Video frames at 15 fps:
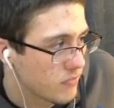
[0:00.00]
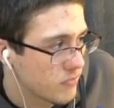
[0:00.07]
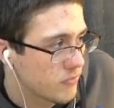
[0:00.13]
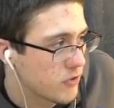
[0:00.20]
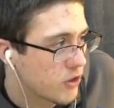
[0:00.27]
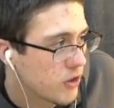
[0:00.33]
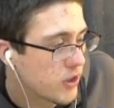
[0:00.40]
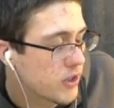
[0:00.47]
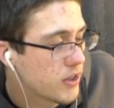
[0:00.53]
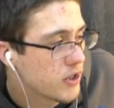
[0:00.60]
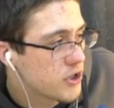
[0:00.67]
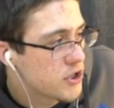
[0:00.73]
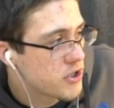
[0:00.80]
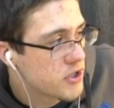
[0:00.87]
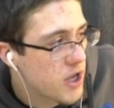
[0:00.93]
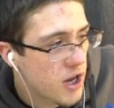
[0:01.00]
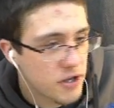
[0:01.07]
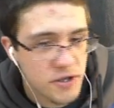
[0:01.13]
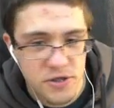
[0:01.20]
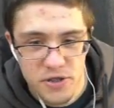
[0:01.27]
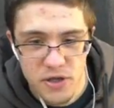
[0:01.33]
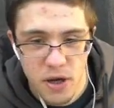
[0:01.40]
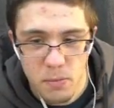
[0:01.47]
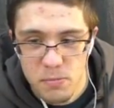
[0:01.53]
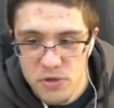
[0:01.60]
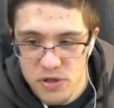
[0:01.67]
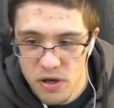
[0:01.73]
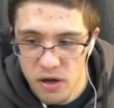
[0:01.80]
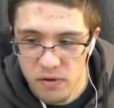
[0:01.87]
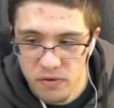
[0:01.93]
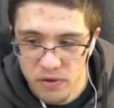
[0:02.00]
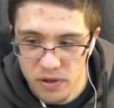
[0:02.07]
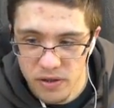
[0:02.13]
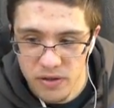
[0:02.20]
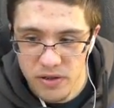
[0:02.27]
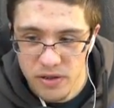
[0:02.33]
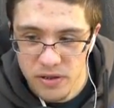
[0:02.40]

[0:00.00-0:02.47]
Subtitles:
like, just not as dumb stuff lately.